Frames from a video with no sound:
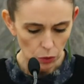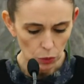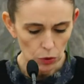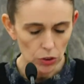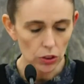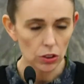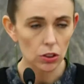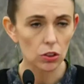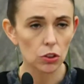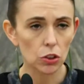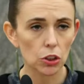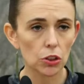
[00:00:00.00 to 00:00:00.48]

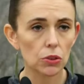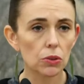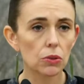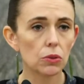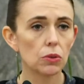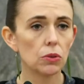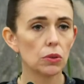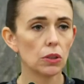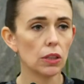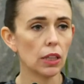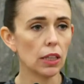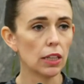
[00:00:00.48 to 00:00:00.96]
with
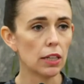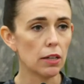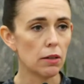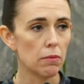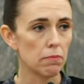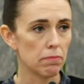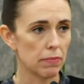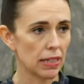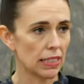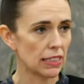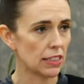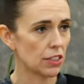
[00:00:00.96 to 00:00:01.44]
two
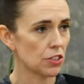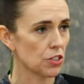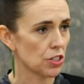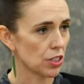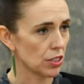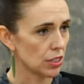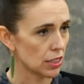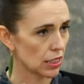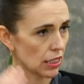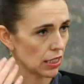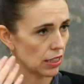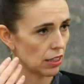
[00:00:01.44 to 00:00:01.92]

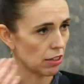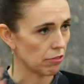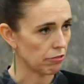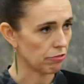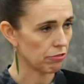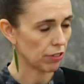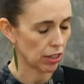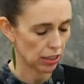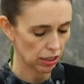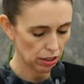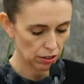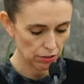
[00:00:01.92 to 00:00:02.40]
messages in the
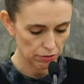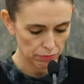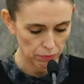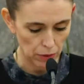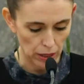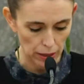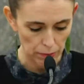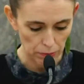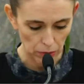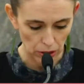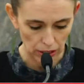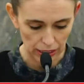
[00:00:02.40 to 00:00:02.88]
front of
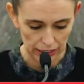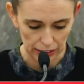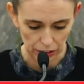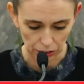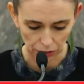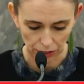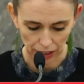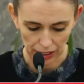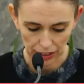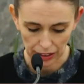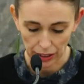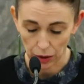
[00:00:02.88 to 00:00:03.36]
my mind
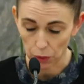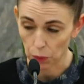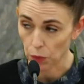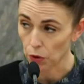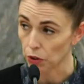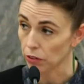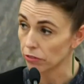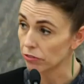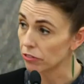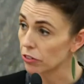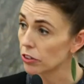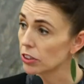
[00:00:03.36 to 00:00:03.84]
around that
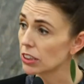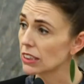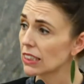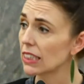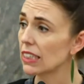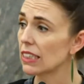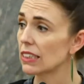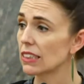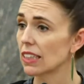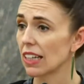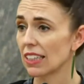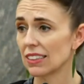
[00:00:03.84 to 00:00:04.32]
work.
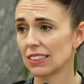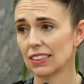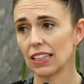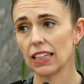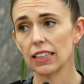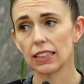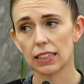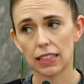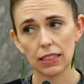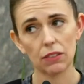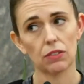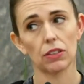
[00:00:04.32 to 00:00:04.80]
Firstly, as I
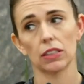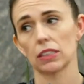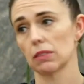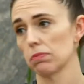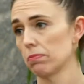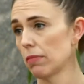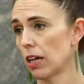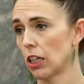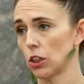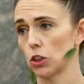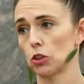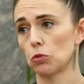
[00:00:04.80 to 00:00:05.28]
said, there
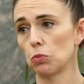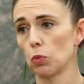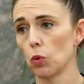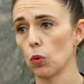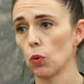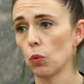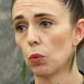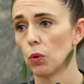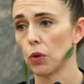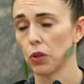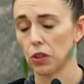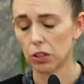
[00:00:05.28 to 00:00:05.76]
is much
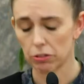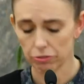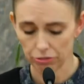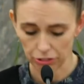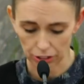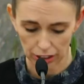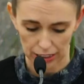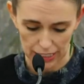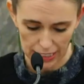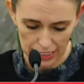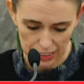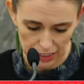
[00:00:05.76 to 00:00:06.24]
more work
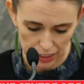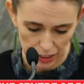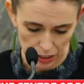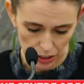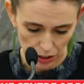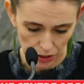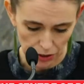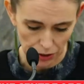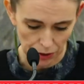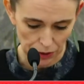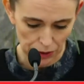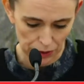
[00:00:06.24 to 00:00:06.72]
for us to
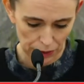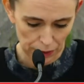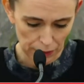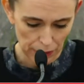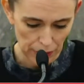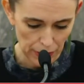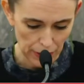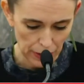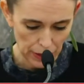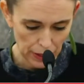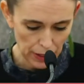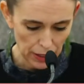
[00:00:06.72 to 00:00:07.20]
do,
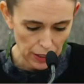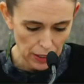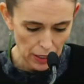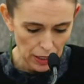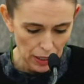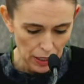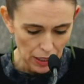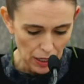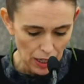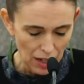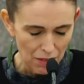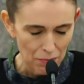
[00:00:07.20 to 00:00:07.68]

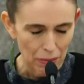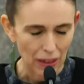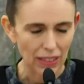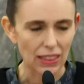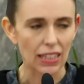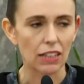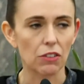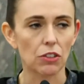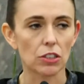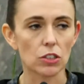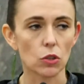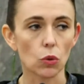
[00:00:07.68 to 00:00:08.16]

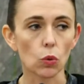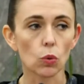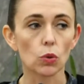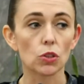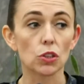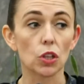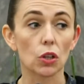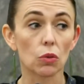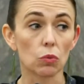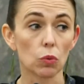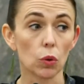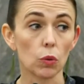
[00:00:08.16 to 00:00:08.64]
but there is
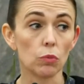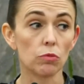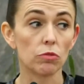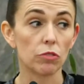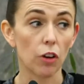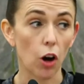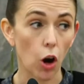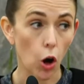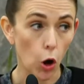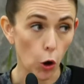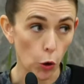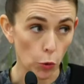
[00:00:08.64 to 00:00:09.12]
also room
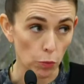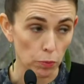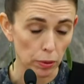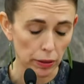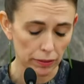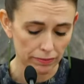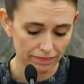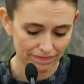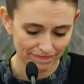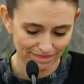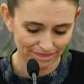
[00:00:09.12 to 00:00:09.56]
for hope.